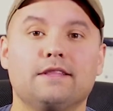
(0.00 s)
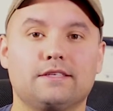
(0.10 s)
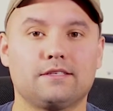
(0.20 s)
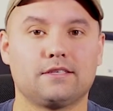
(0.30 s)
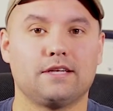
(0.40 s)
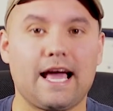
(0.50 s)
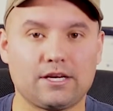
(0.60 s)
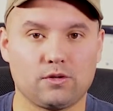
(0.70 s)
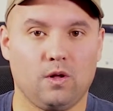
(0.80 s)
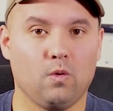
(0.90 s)
This is an
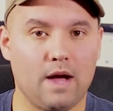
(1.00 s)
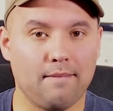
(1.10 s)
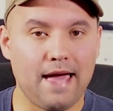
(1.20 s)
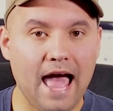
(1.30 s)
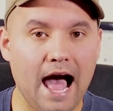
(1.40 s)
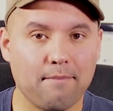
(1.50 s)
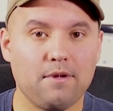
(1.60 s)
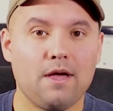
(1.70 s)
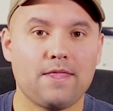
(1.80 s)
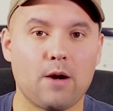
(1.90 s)
actual web app
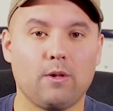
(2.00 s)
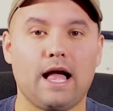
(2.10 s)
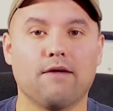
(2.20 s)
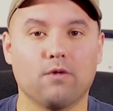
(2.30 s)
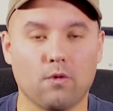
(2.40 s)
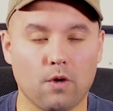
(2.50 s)
that will have